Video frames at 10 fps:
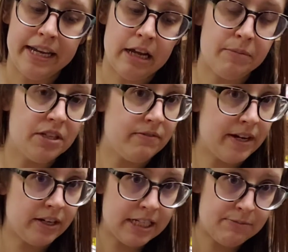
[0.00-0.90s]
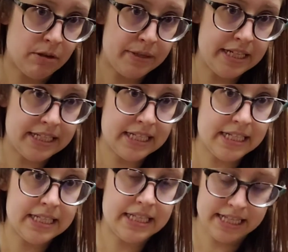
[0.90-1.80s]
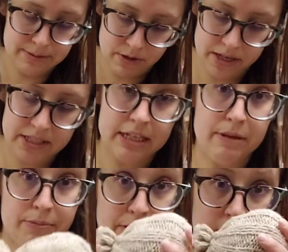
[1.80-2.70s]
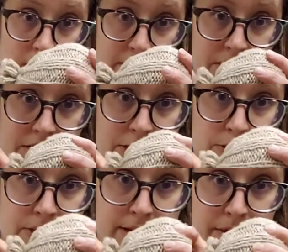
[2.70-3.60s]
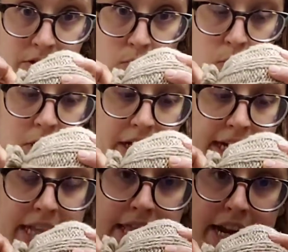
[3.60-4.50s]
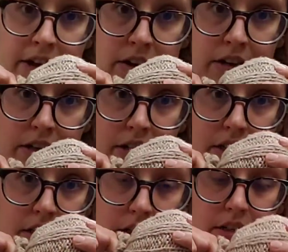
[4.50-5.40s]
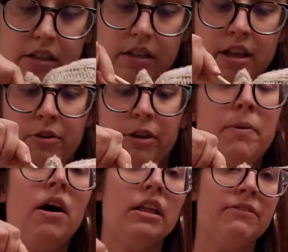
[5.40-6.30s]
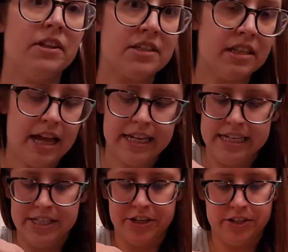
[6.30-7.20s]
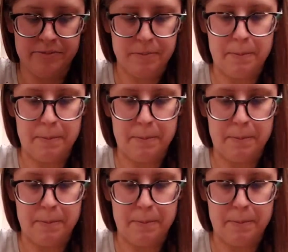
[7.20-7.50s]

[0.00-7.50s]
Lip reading: it up into very small pieces, this part is going to be pretty hard to do, so you're having to work it in there. With polyfill, it's a lot easier.